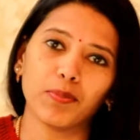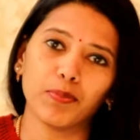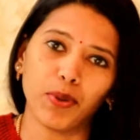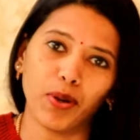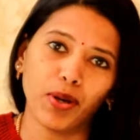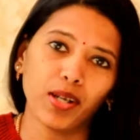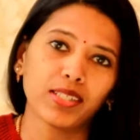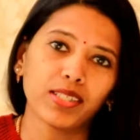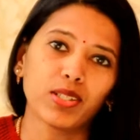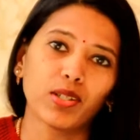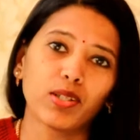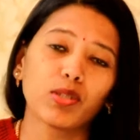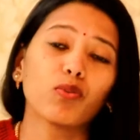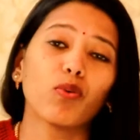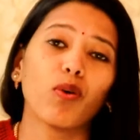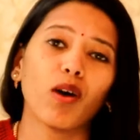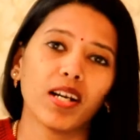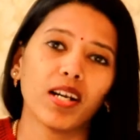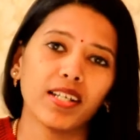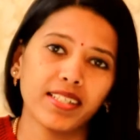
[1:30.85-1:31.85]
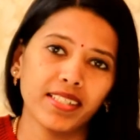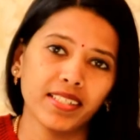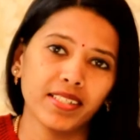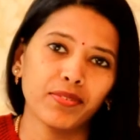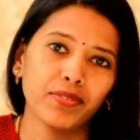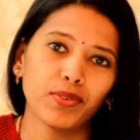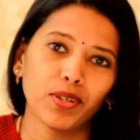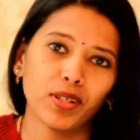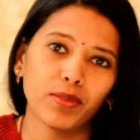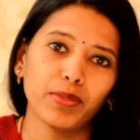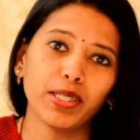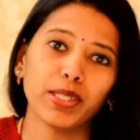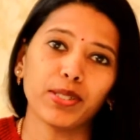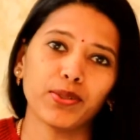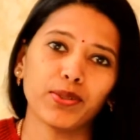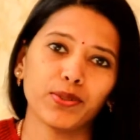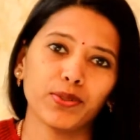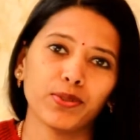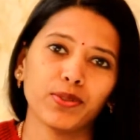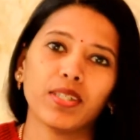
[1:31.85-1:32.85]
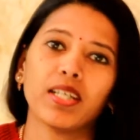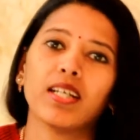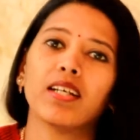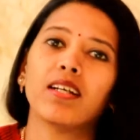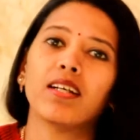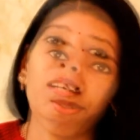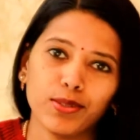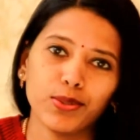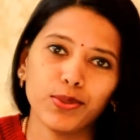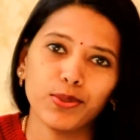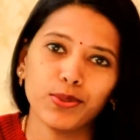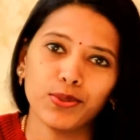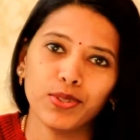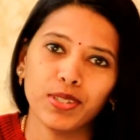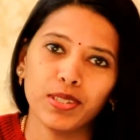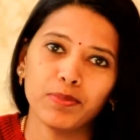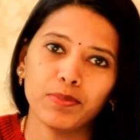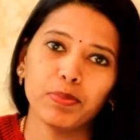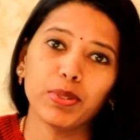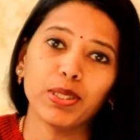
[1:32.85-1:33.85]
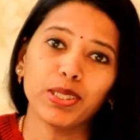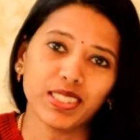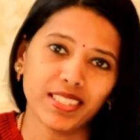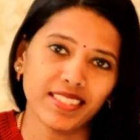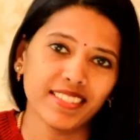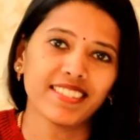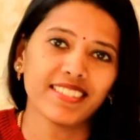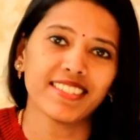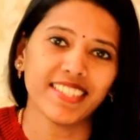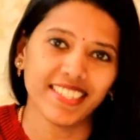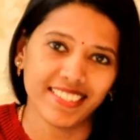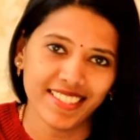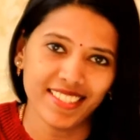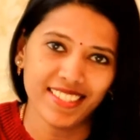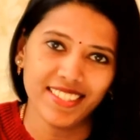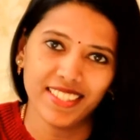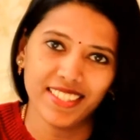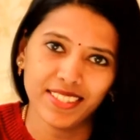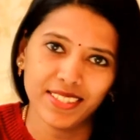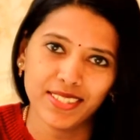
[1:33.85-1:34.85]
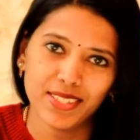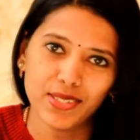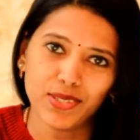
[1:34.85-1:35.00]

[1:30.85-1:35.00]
products are quality for me to do the purchase next year.